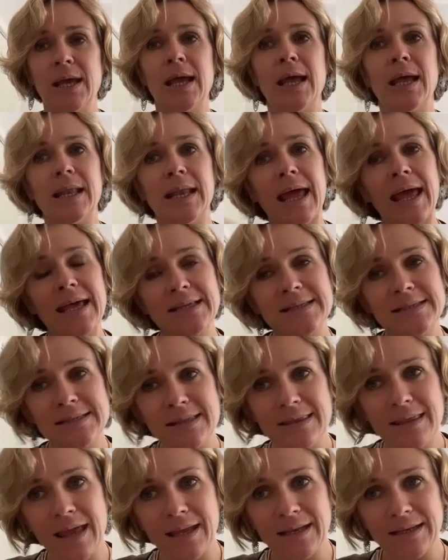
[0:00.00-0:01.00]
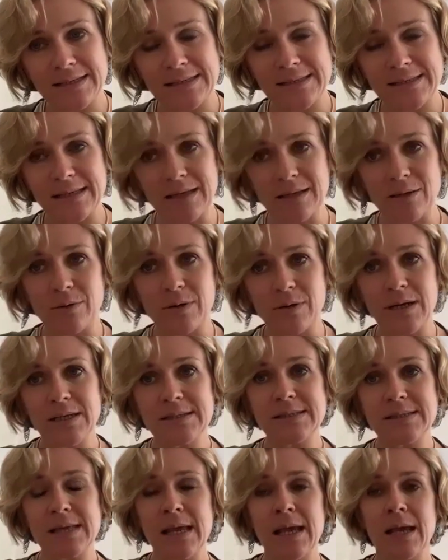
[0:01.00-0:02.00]
And as that
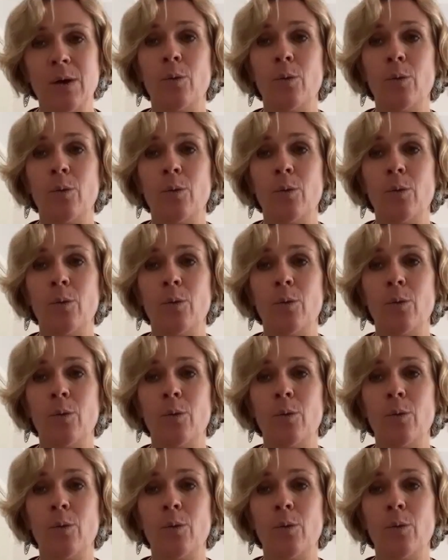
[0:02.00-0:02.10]
accelerates,